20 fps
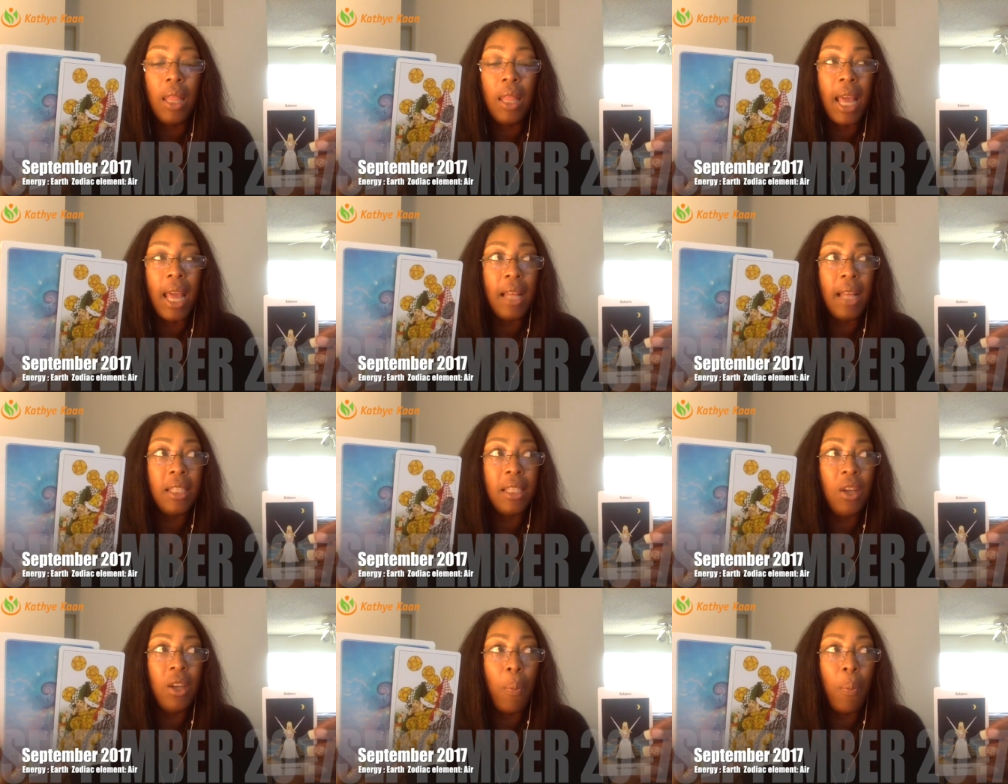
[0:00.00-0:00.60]

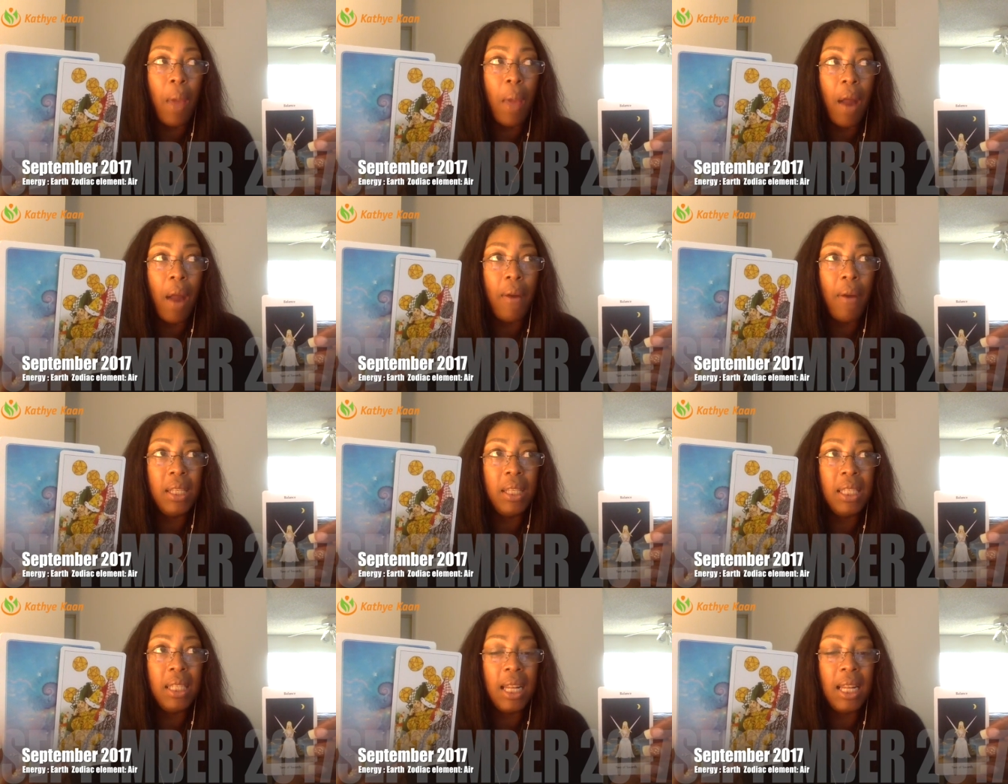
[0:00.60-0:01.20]
that your
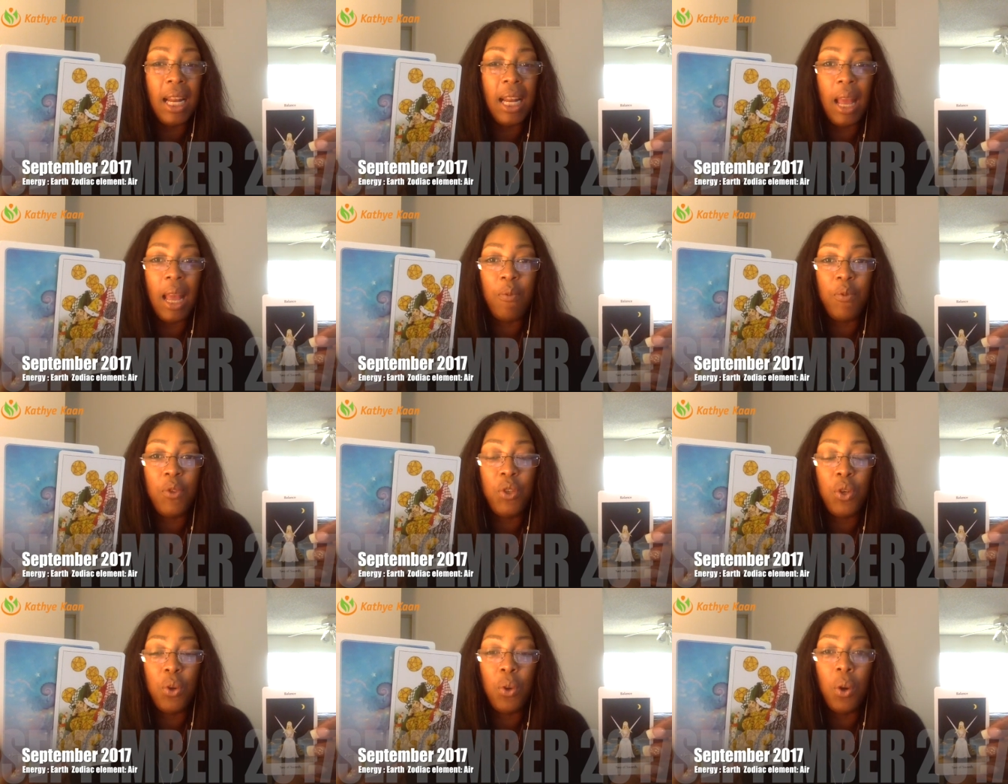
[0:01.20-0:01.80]
parents had
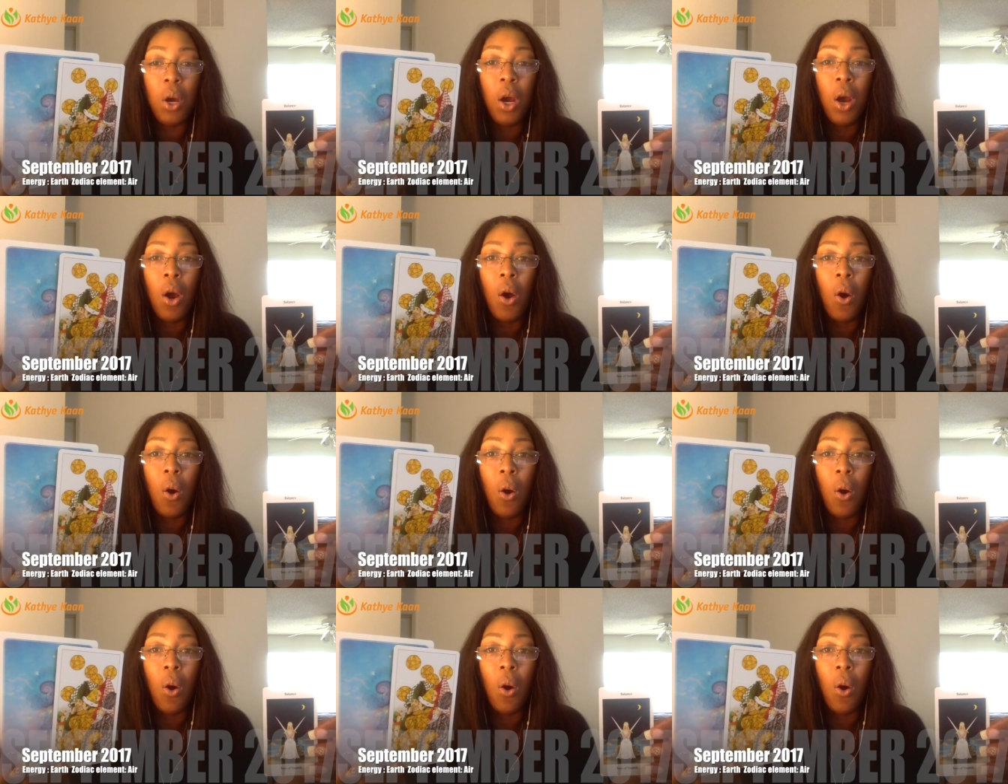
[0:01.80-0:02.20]
left you.